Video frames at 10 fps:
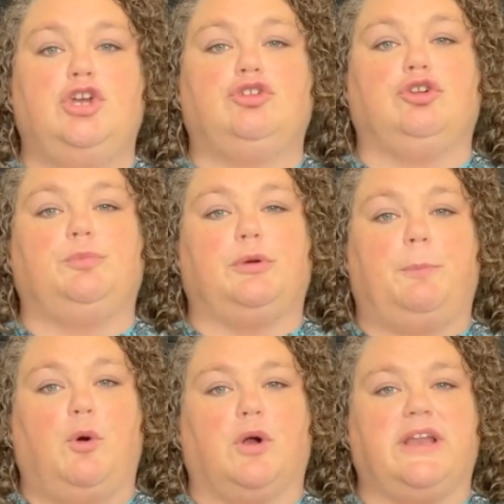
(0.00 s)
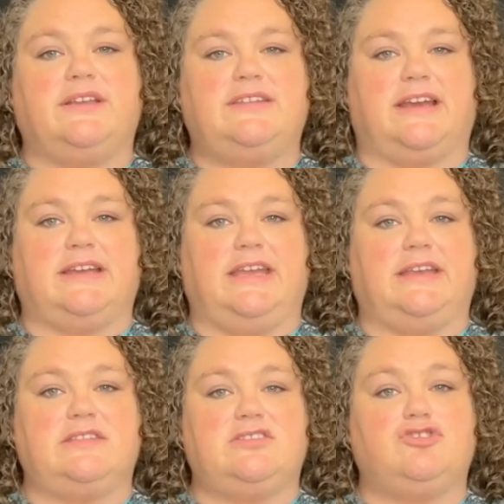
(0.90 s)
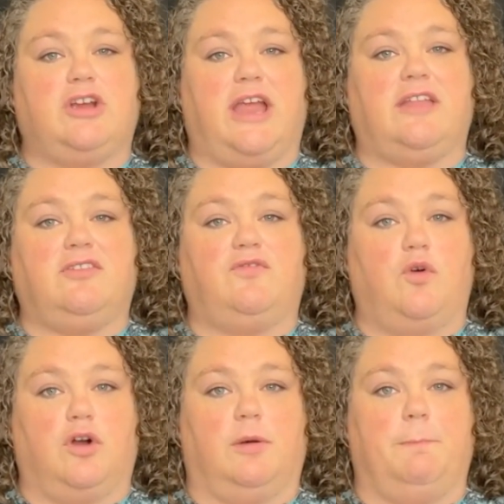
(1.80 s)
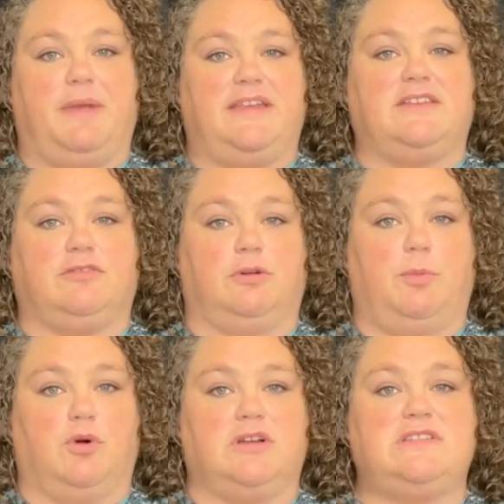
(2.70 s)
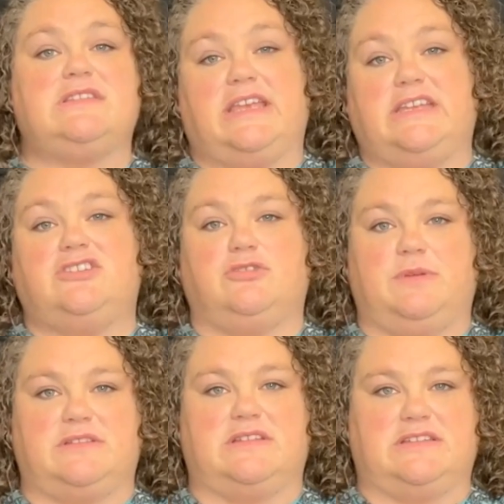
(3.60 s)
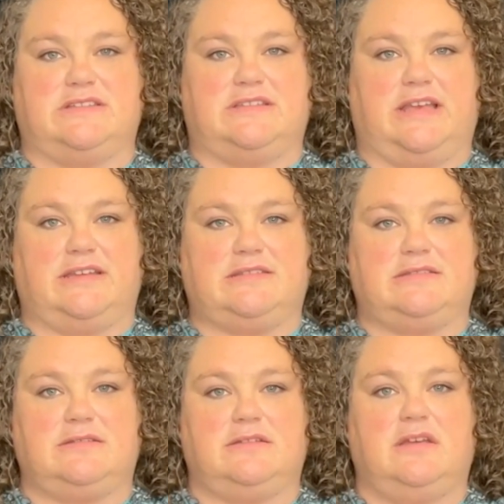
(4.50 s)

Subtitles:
Group reporting techniques transform basic reports into business insights.